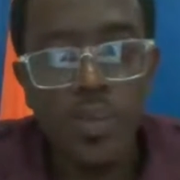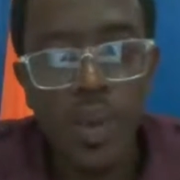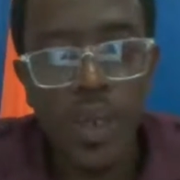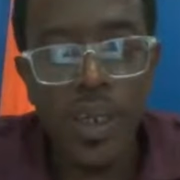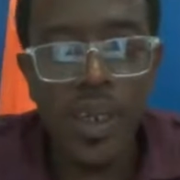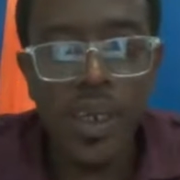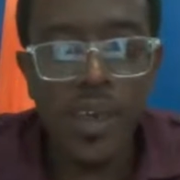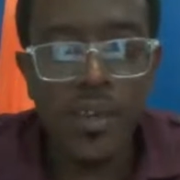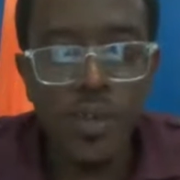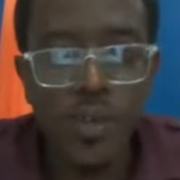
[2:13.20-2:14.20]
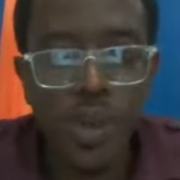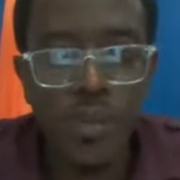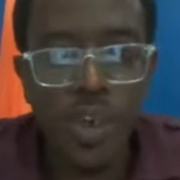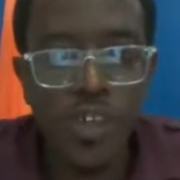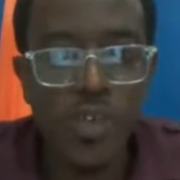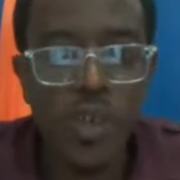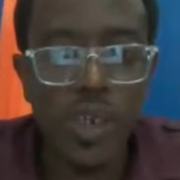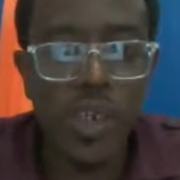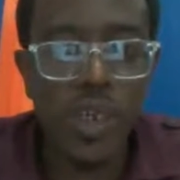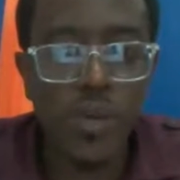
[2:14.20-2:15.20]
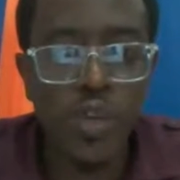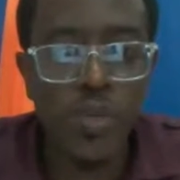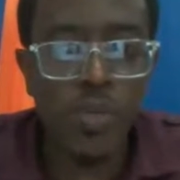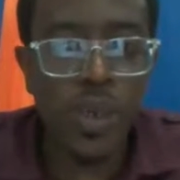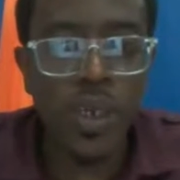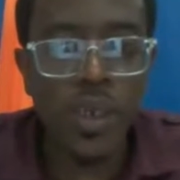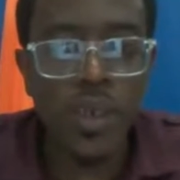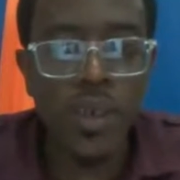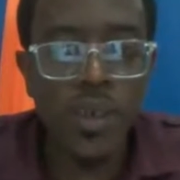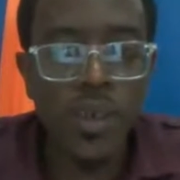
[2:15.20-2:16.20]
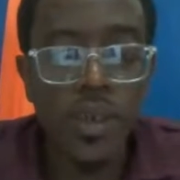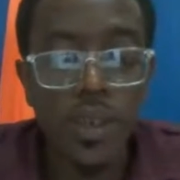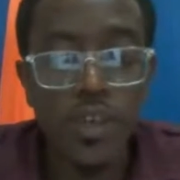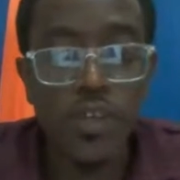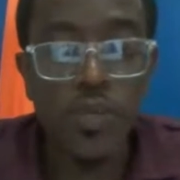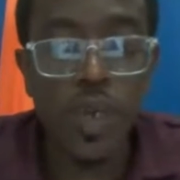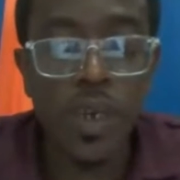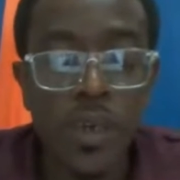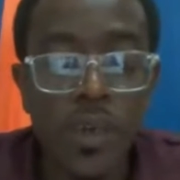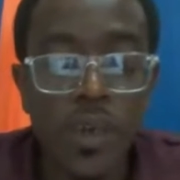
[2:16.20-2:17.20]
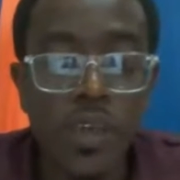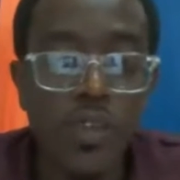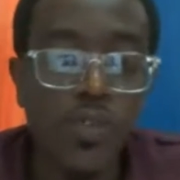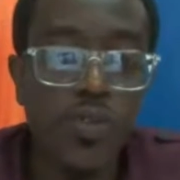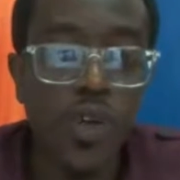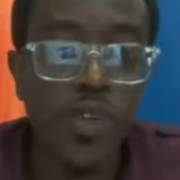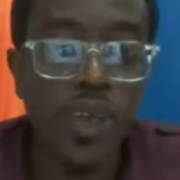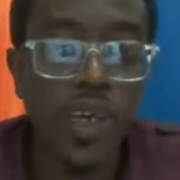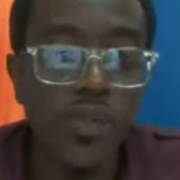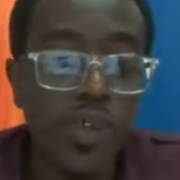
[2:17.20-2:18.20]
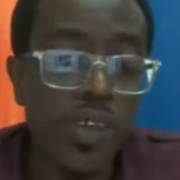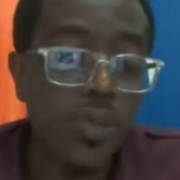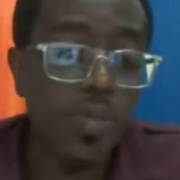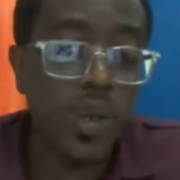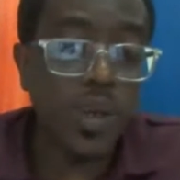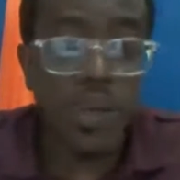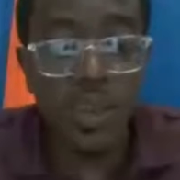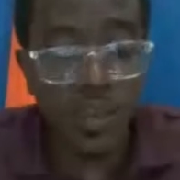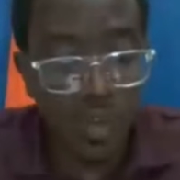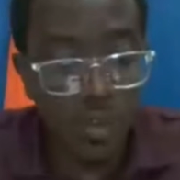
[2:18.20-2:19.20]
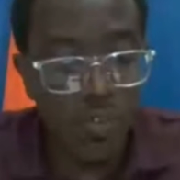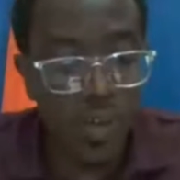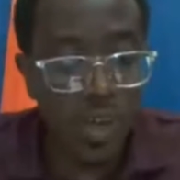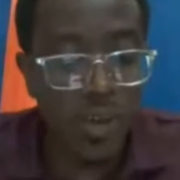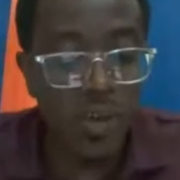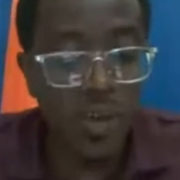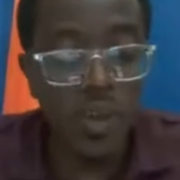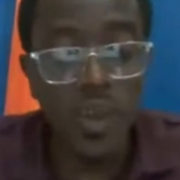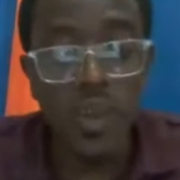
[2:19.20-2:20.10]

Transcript: played against Real Madrid. The game was played in Spain. That's the first leg of the Champions League semi-final.